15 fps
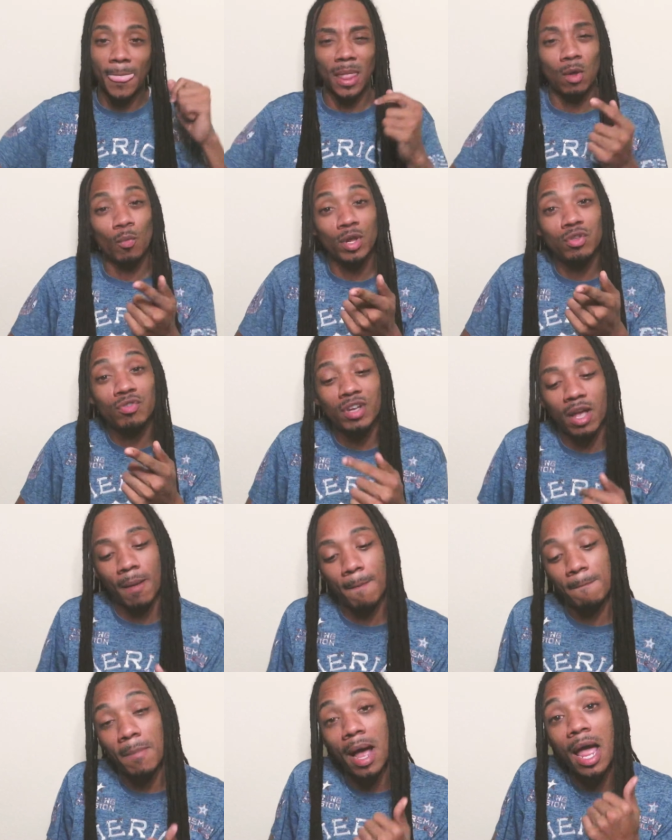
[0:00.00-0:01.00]
When you come
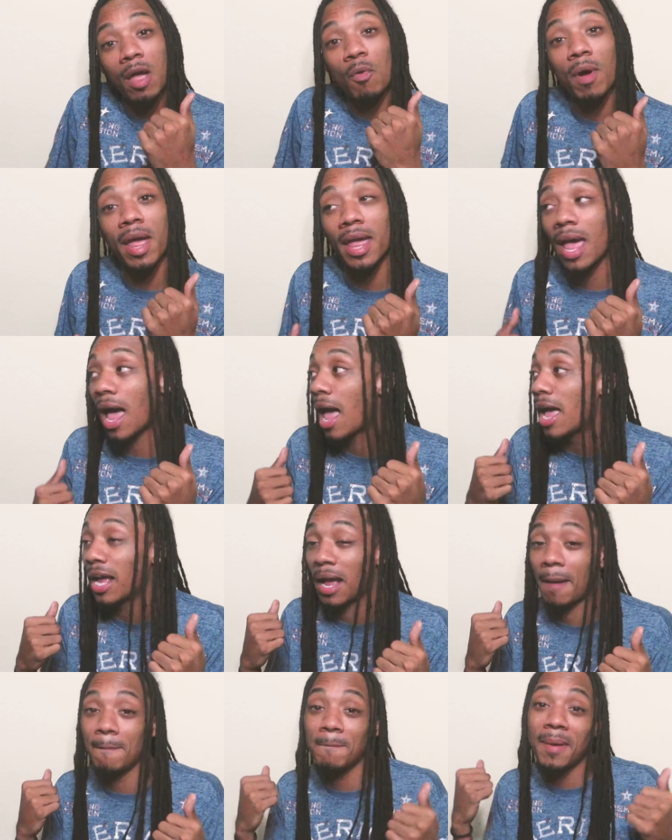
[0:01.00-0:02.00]
my way,
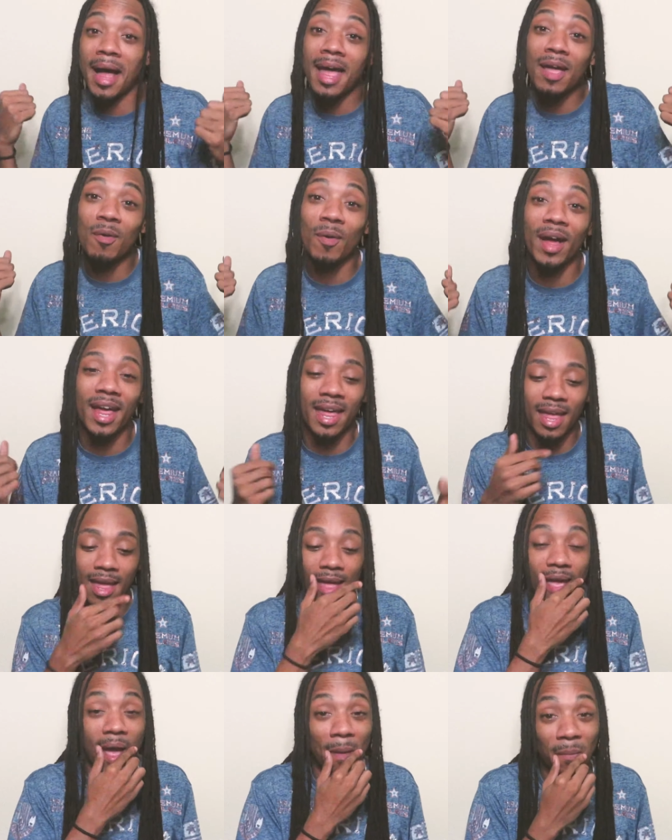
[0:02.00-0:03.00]
come my
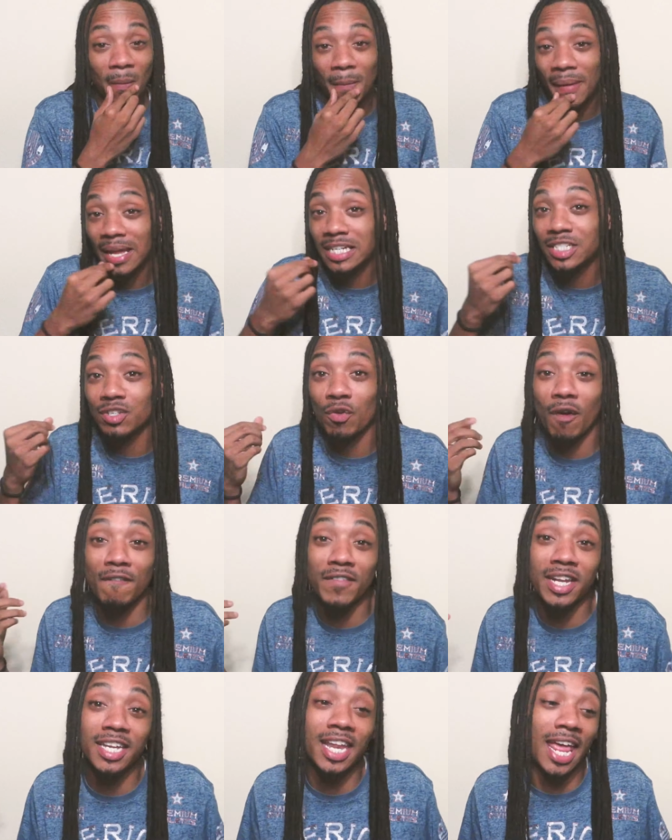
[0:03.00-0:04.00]
way. I'ma make sure
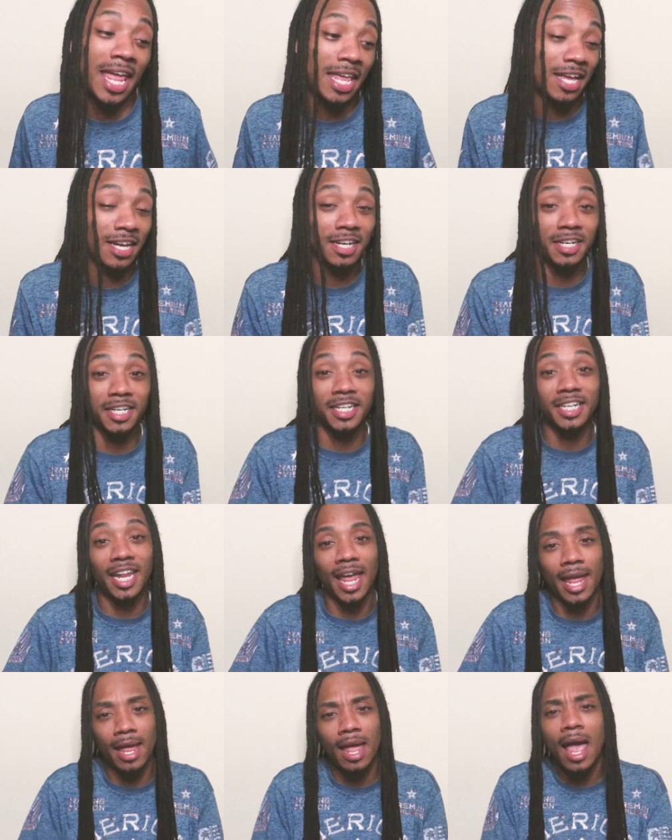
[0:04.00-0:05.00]
every day a good
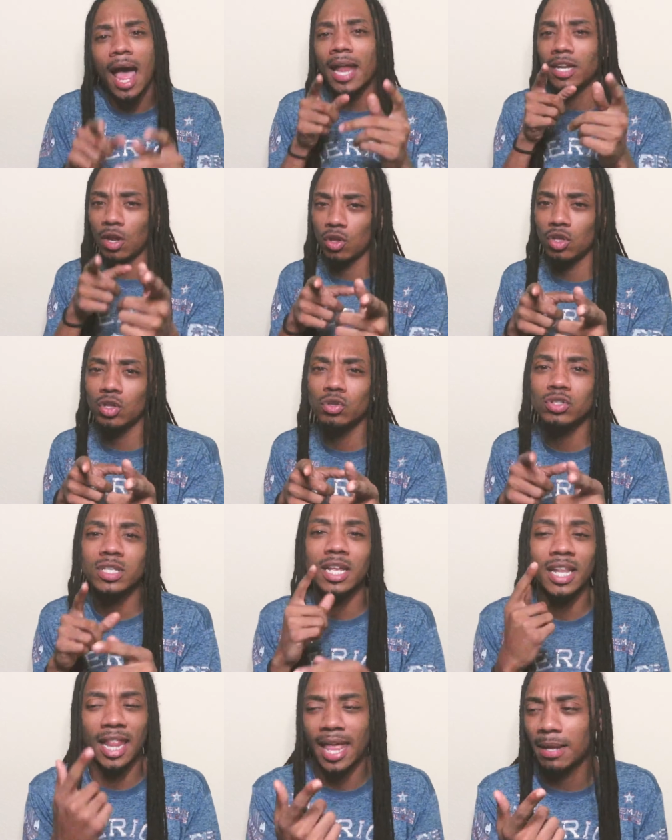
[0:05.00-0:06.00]
day. I know you used to
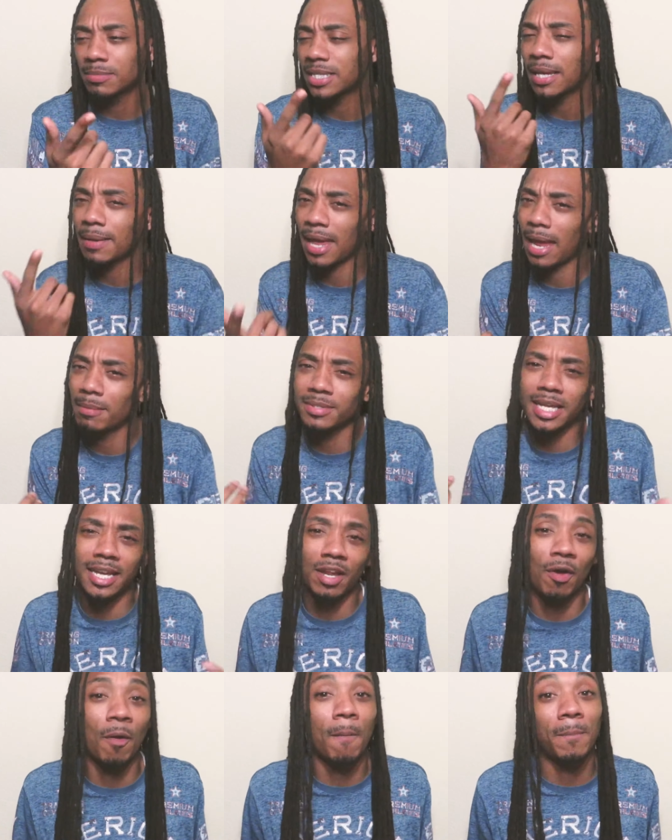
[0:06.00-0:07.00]
games, but games I
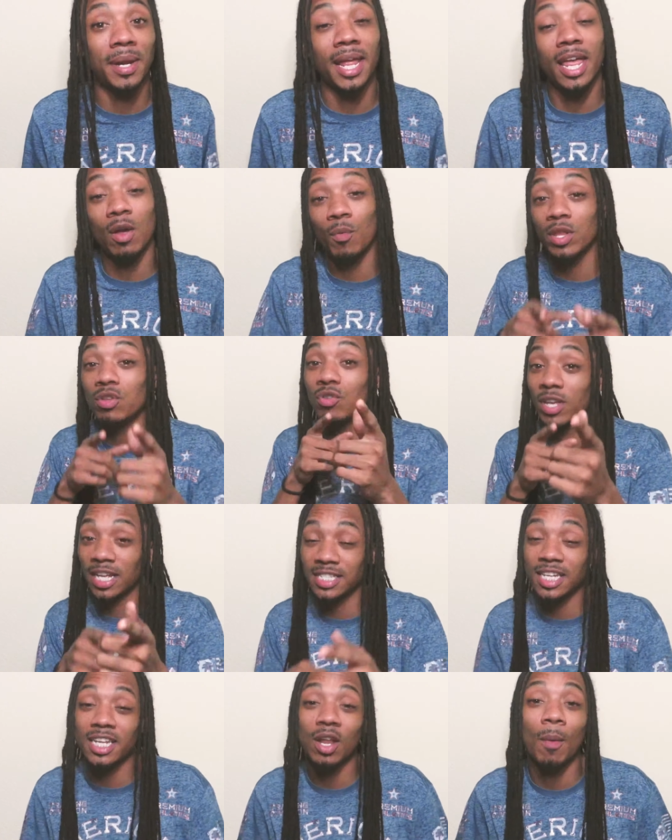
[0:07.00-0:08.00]
don't play. You get
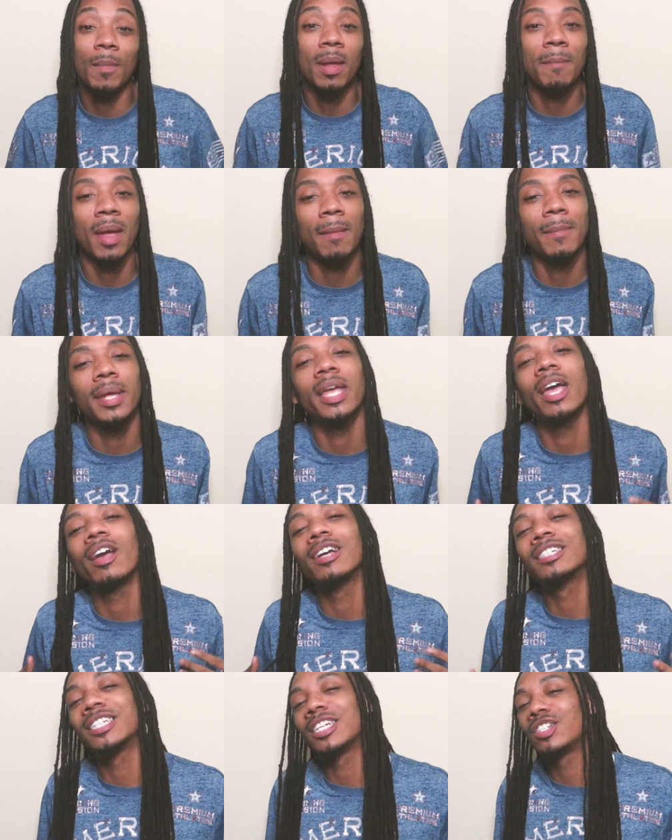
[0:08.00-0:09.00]
to know me, baby,
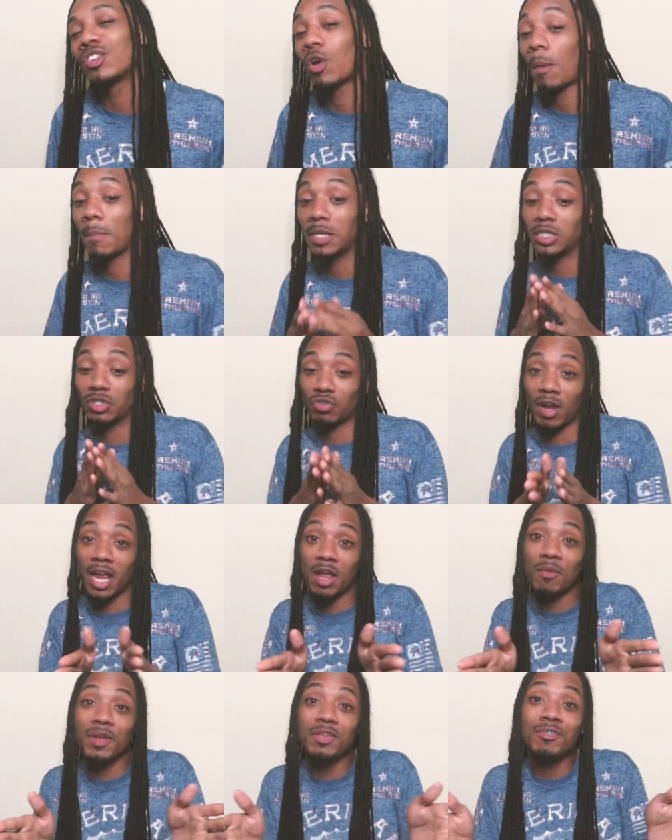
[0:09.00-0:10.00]
guaranteed you gon' be straight
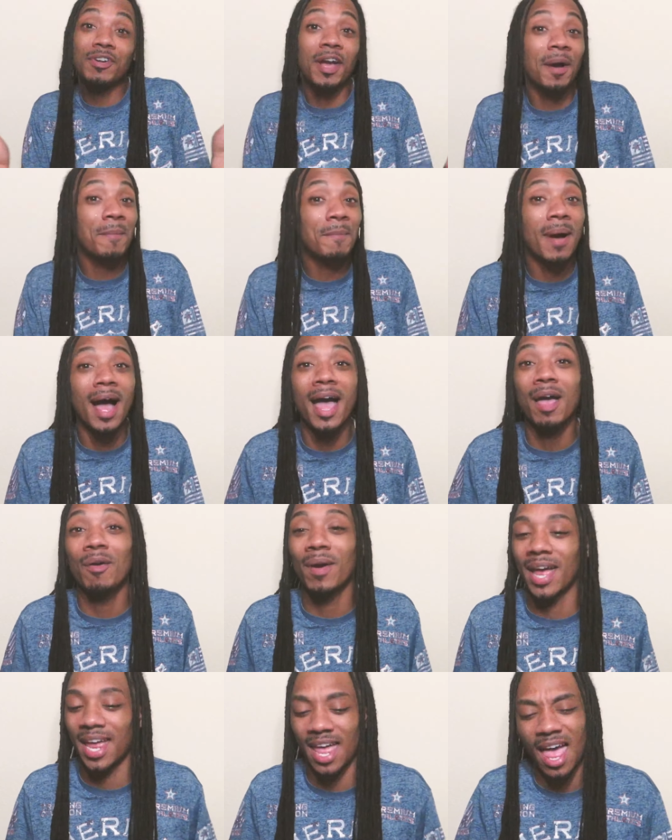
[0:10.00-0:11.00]
when you come my
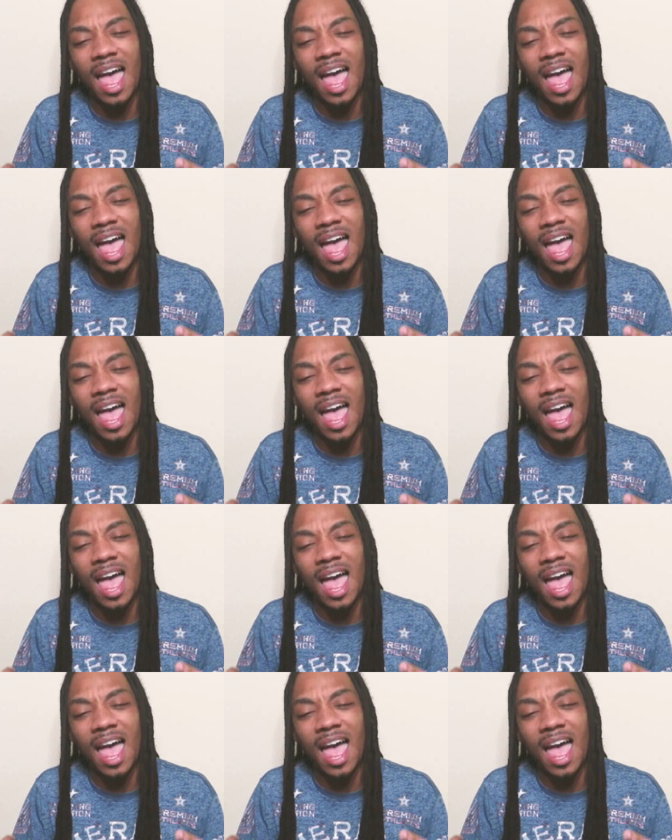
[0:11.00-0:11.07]
way